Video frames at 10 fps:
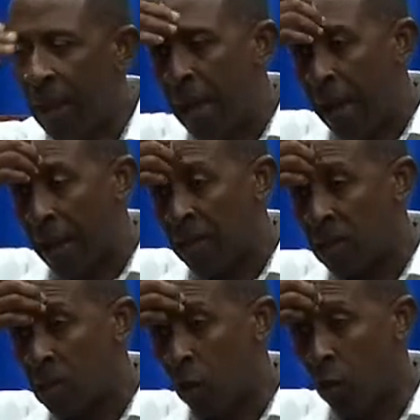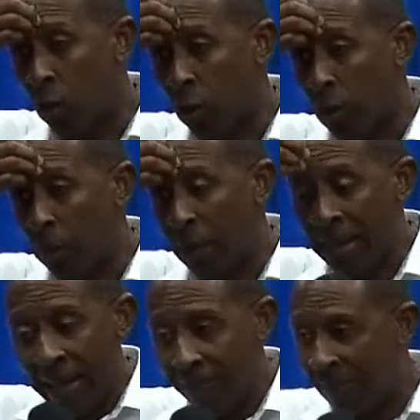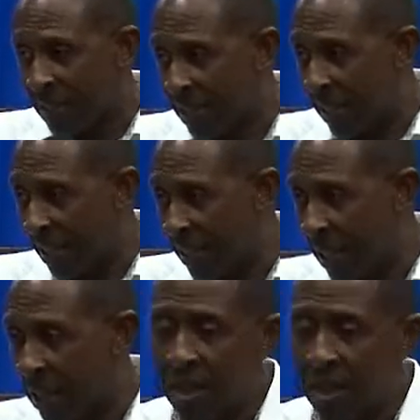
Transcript: And so, being devastated,